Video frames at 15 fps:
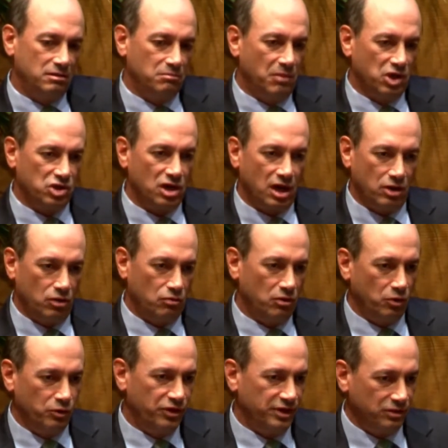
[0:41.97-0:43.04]
much higher
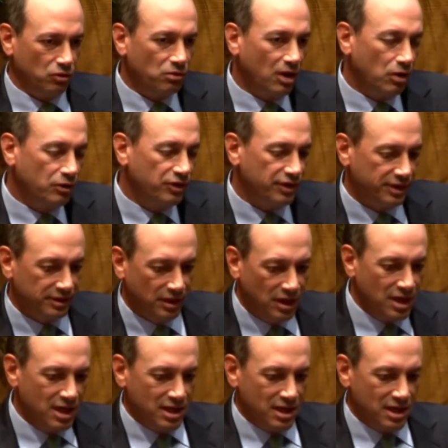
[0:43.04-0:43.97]
growth in growth, and